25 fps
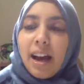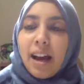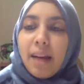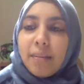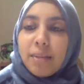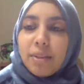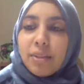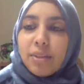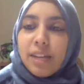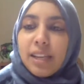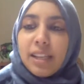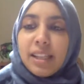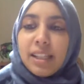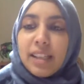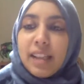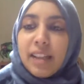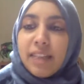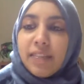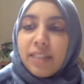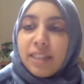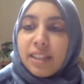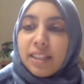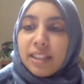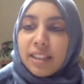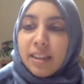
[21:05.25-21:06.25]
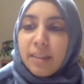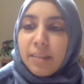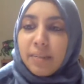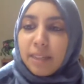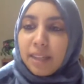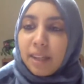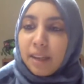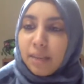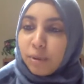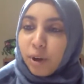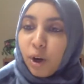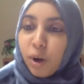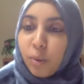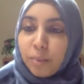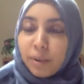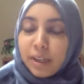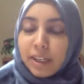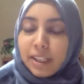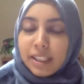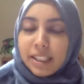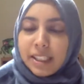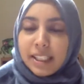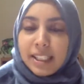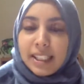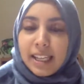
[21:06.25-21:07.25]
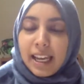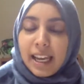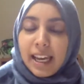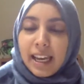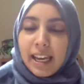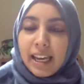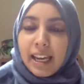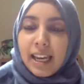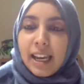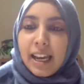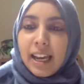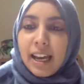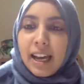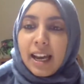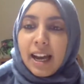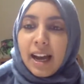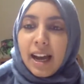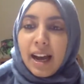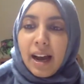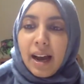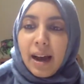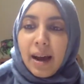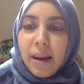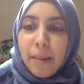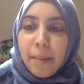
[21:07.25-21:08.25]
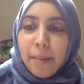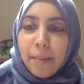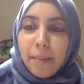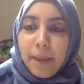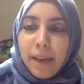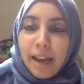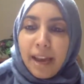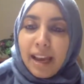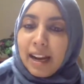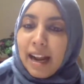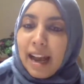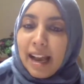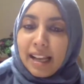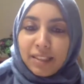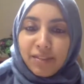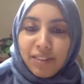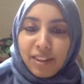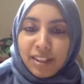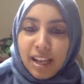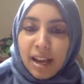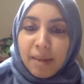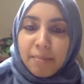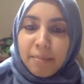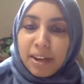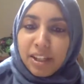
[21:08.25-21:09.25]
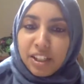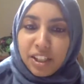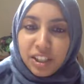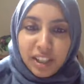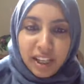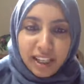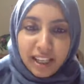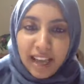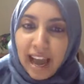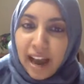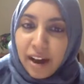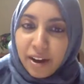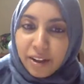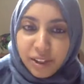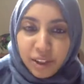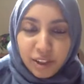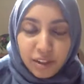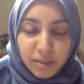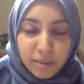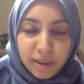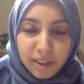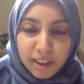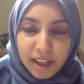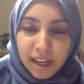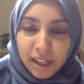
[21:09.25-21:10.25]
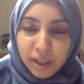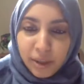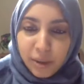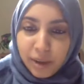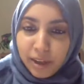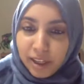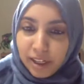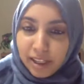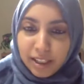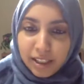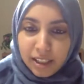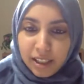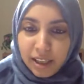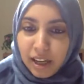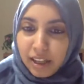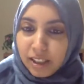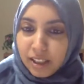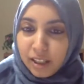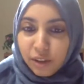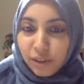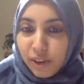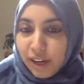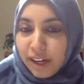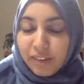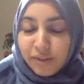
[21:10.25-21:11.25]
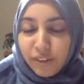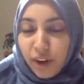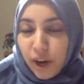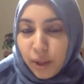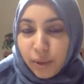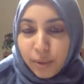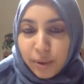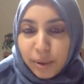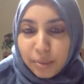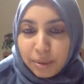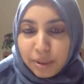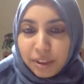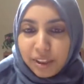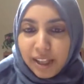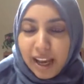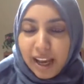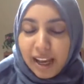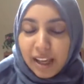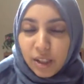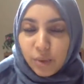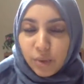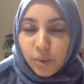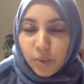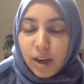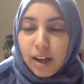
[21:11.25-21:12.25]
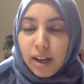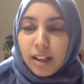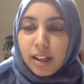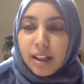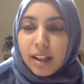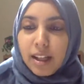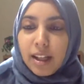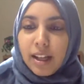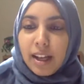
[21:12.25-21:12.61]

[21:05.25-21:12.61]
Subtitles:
So that's definitely something appropriate to say. And as Faizan mentioned, like, how's your Ramadan going is a great follow-up to that as well.